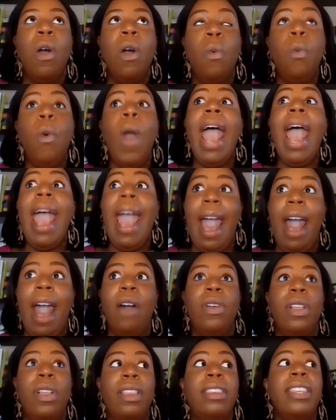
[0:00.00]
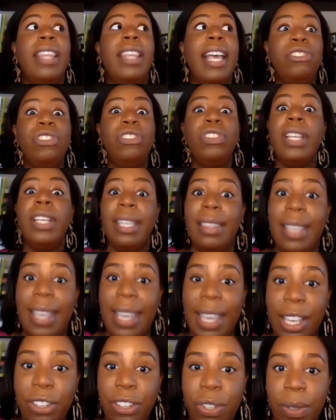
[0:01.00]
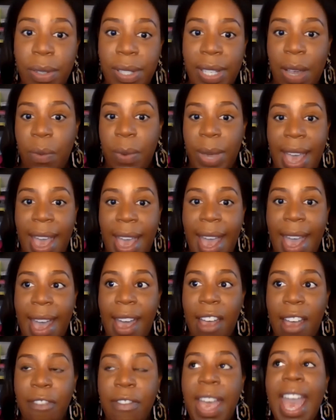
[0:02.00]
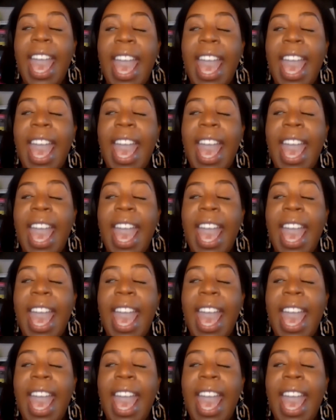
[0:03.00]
wow, let's look at the issues that we have